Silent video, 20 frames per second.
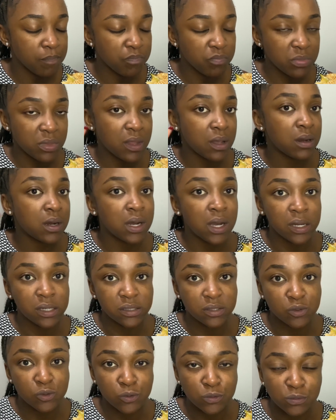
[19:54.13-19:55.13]
their high
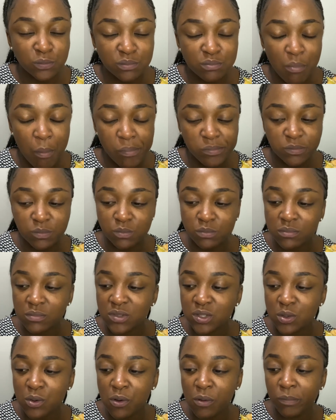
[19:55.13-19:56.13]
school.
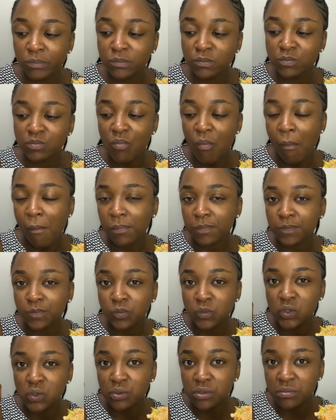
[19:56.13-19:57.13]
So
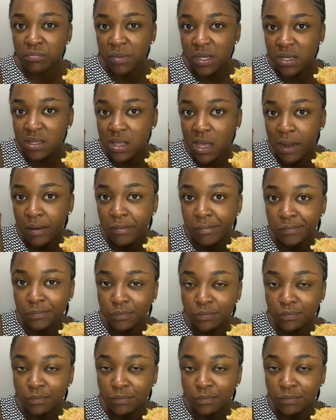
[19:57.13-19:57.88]
she would make that,